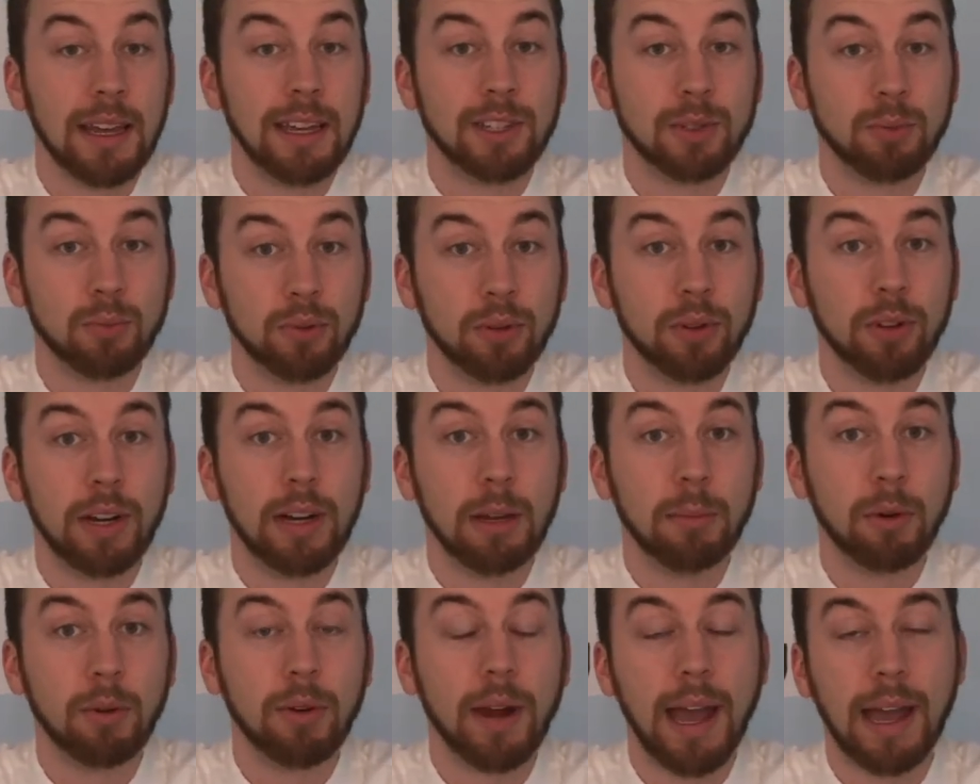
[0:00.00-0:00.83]
pretty
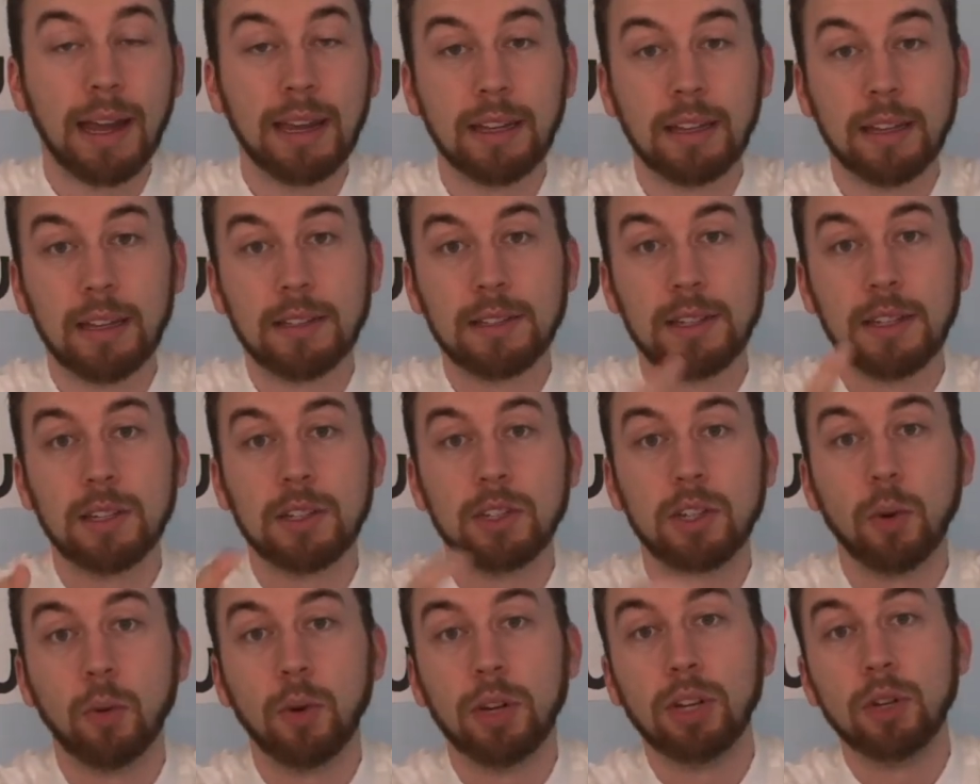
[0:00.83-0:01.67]
miraculous. And
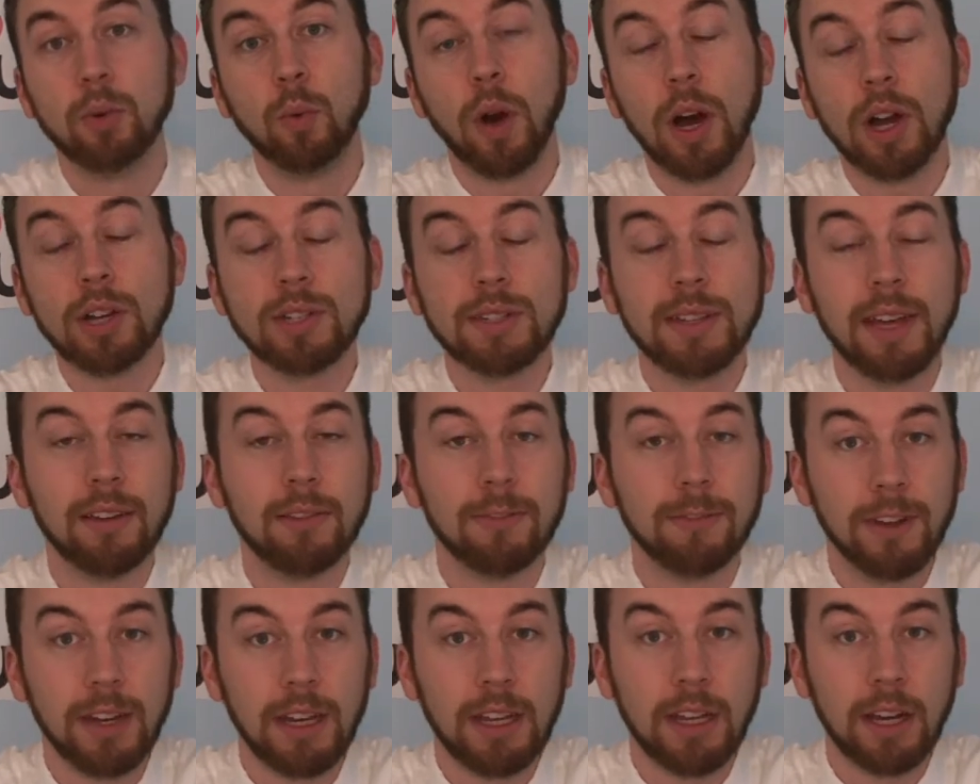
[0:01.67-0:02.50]
so when you watch that
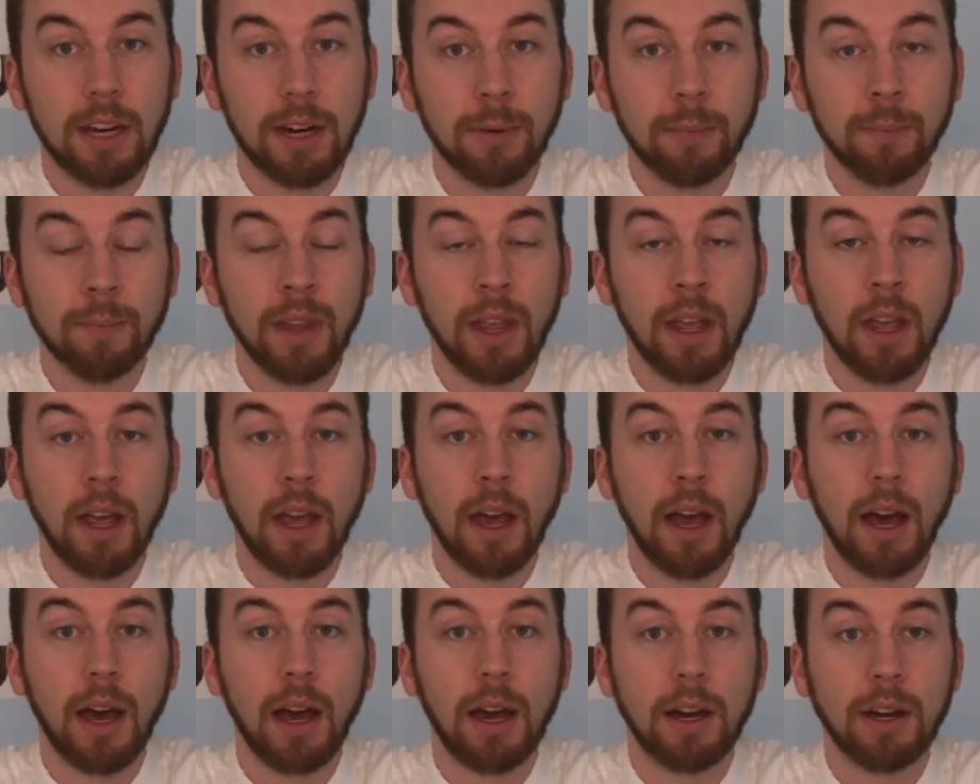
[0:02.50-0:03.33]
video,
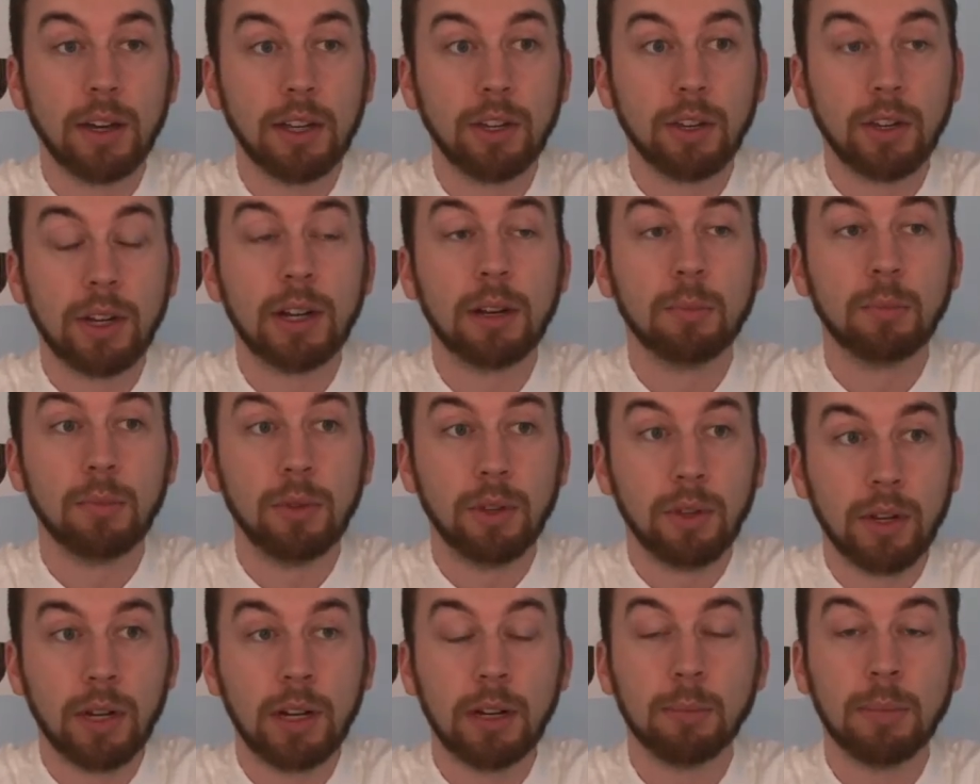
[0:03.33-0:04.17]
you're gonna
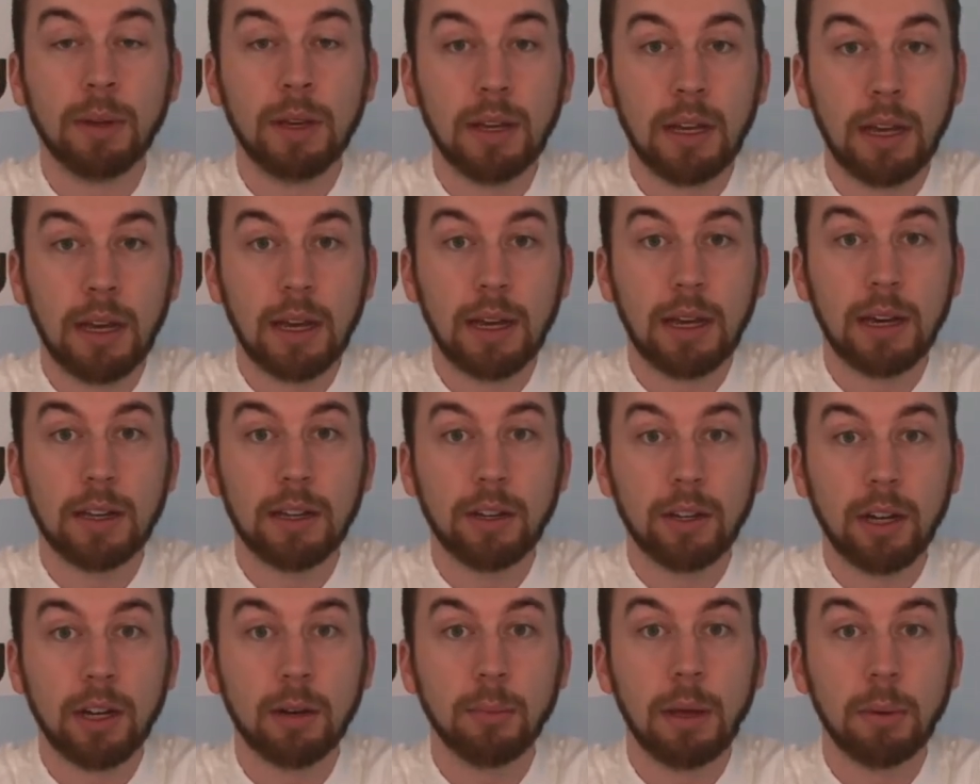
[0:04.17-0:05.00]
be
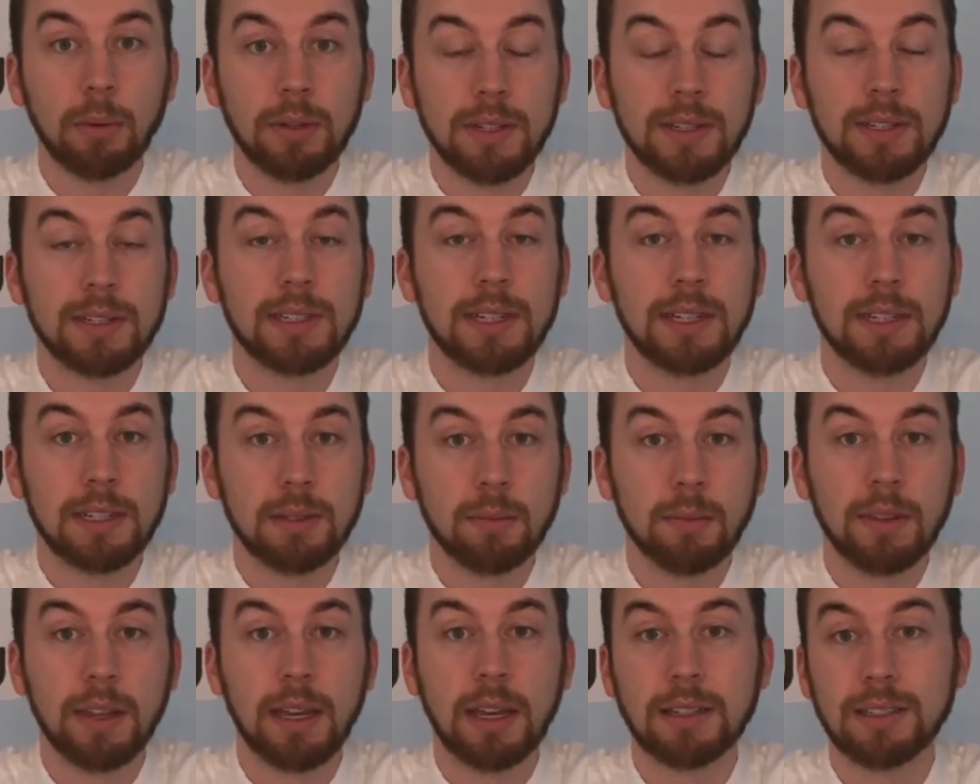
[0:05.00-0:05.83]
able to see
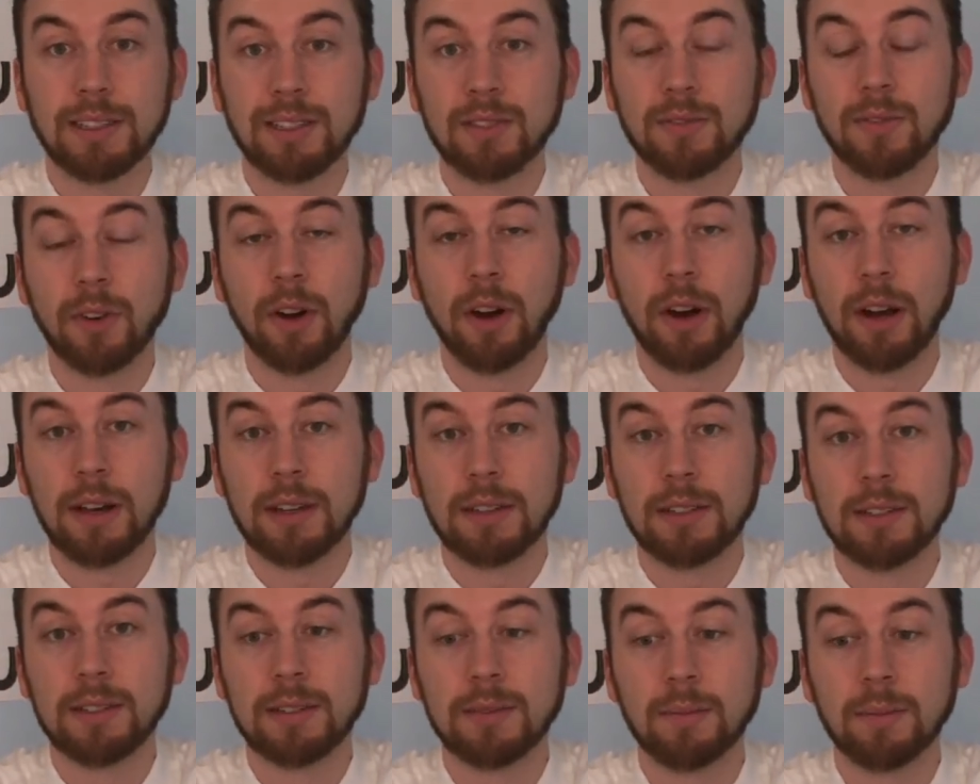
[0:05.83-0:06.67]
some things as far
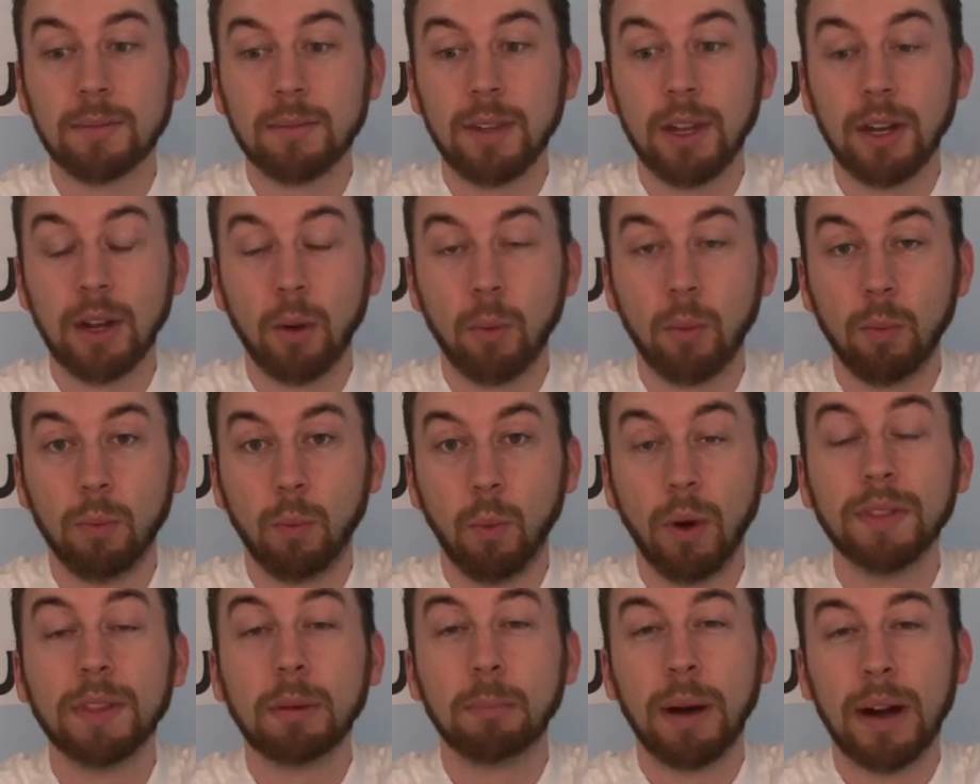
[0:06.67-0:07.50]
as, you know,
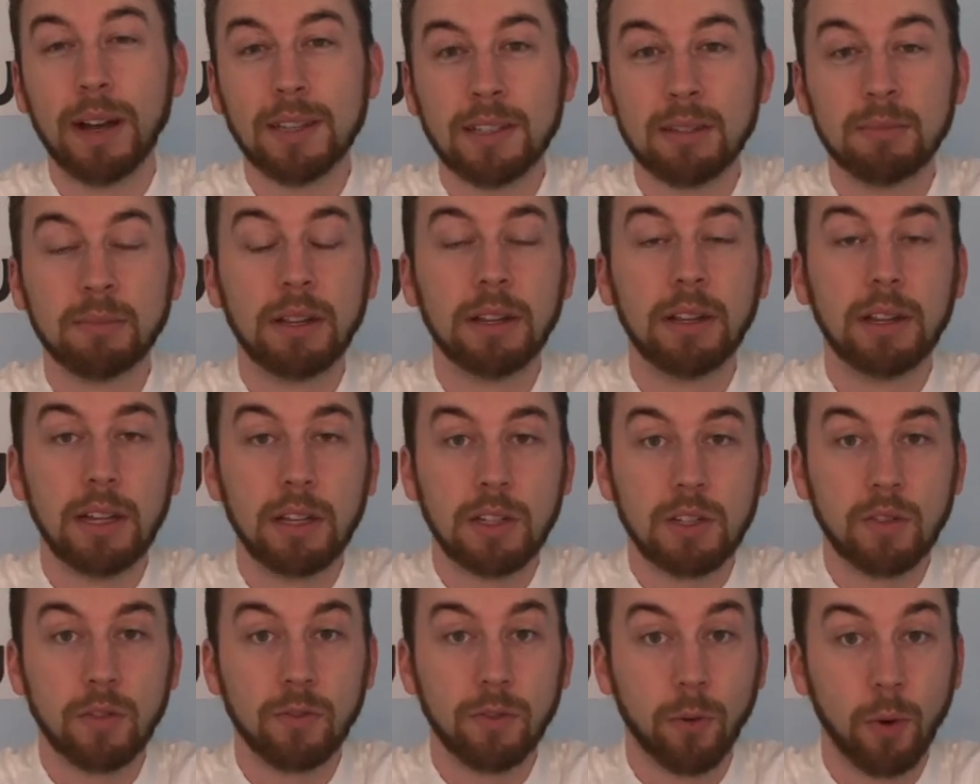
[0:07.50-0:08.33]
what the
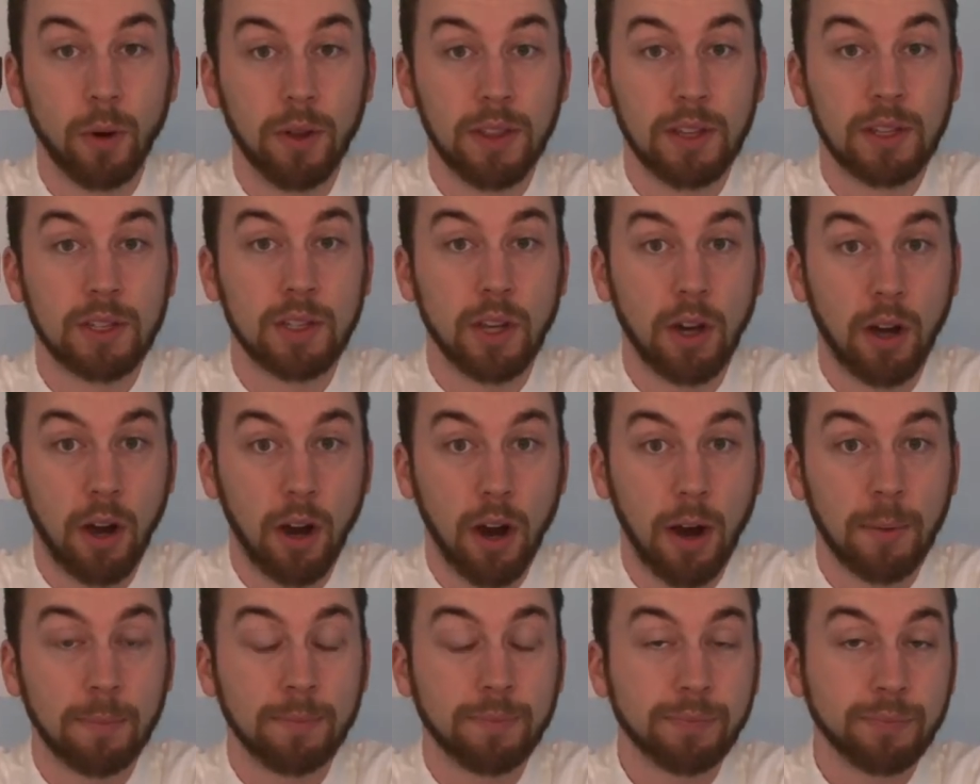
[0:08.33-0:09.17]
possibilities for this
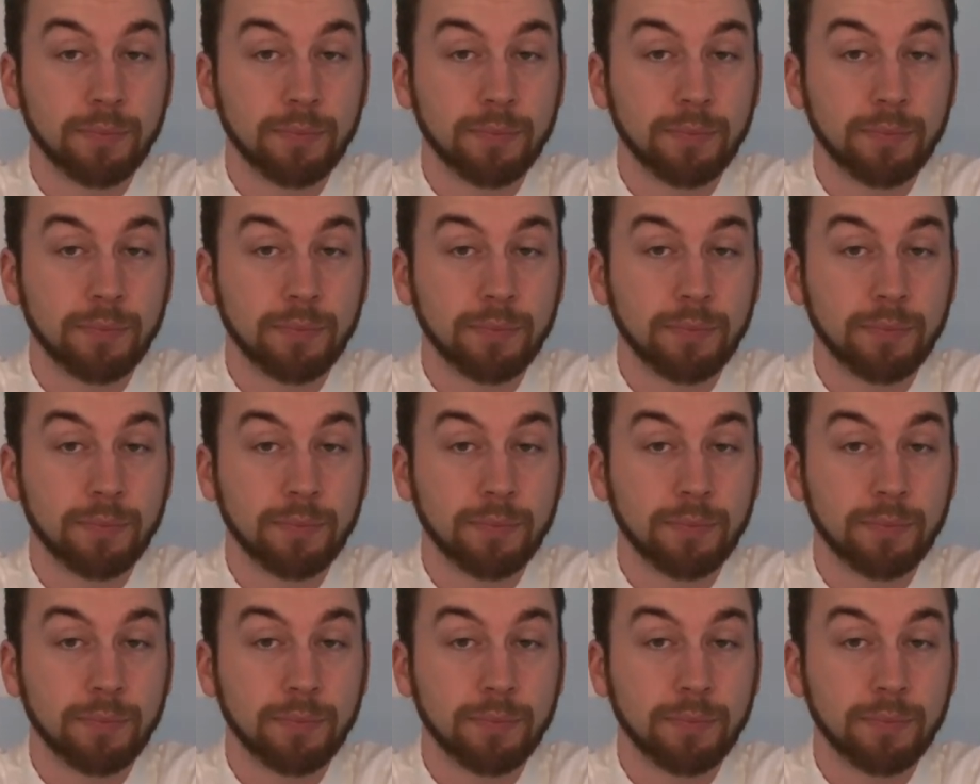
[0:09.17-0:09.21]
are.